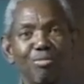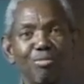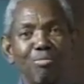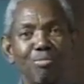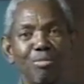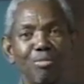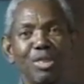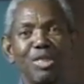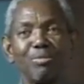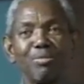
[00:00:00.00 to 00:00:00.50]

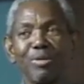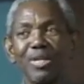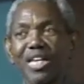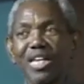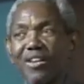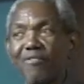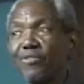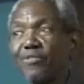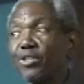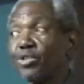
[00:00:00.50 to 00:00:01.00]

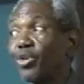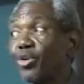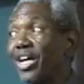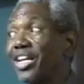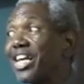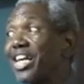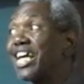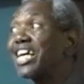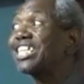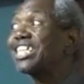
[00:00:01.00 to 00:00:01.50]
misbehaving to
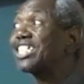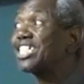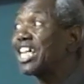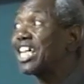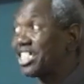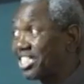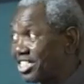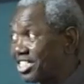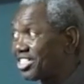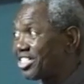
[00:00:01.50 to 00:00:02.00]
an
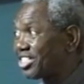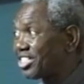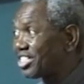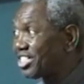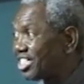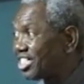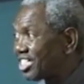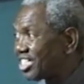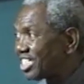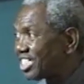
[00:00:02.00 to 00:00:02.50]
extent
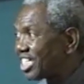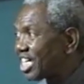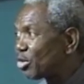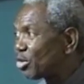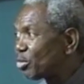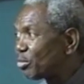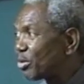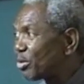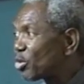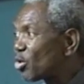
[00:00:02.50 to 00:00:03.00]
that
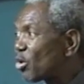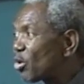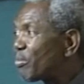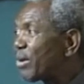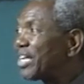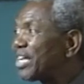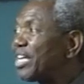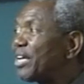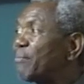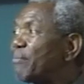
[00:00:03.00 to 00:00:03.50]
will become
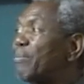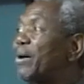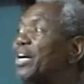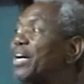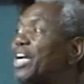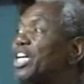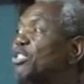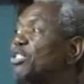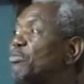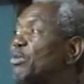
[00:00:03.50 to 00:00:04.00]
an
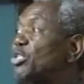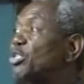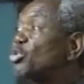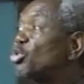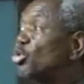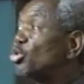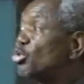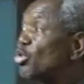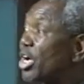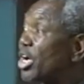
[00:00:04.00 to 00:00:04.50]
embarrassment to
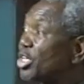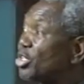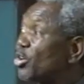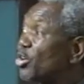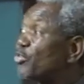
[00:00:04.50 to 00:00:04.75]
you and your